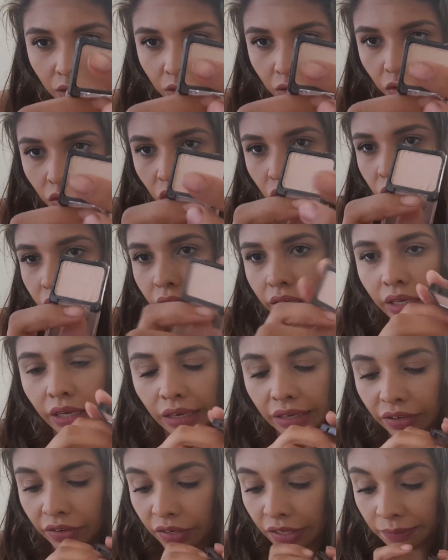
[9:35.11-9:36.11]
it's just like
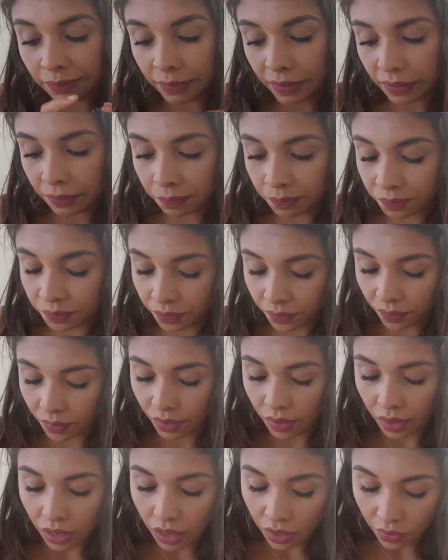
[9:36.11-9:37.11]
a creamy
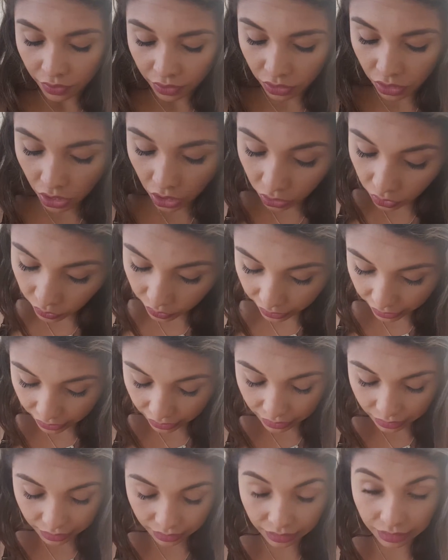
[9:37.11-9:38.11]
color.
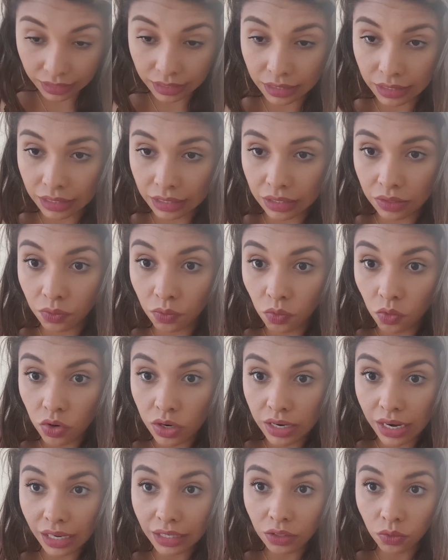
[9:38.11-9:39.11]
And these
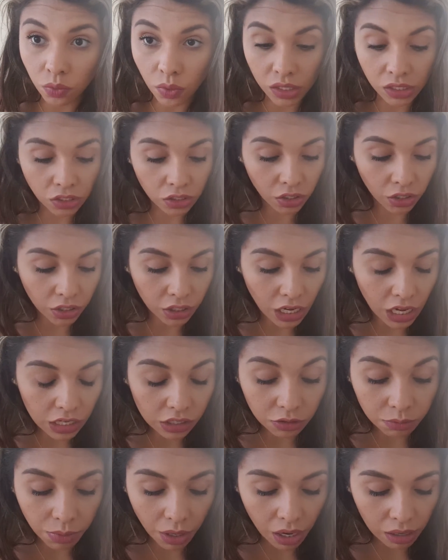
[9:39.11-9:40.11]
next ones are
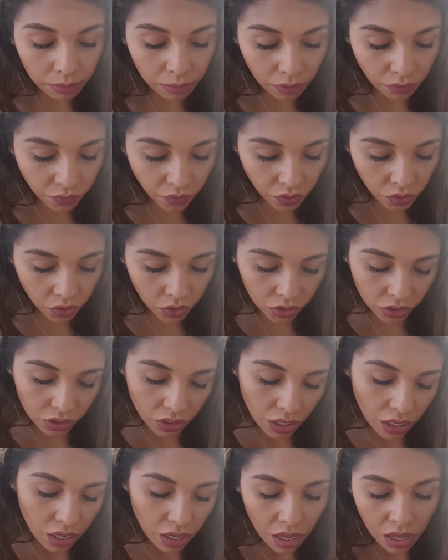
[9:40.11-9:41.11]
ColourPop, of course.
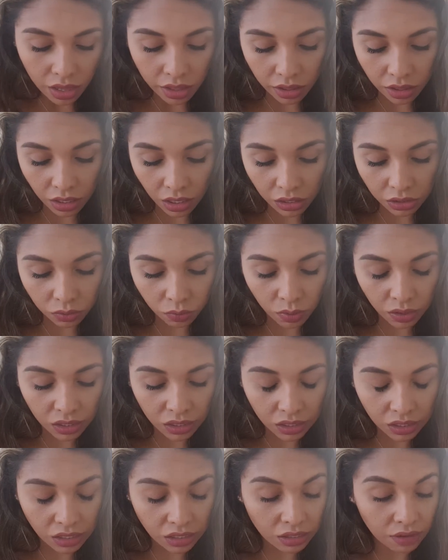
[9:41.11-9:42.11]
This
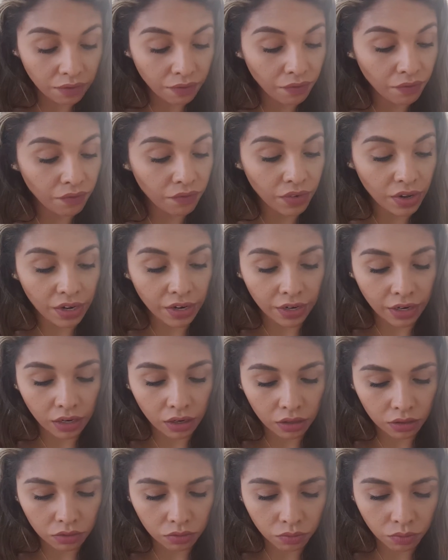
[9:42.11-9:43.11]
one is in Fair.
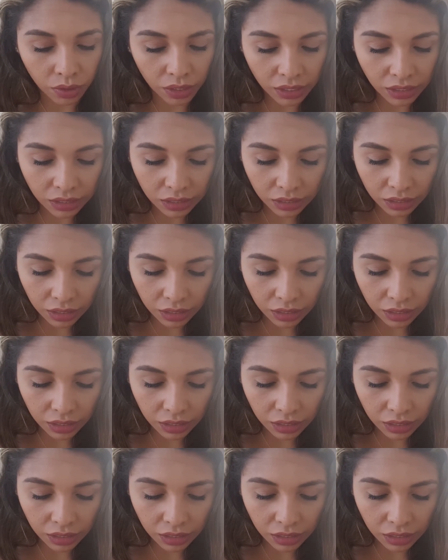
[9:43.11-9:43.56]
What?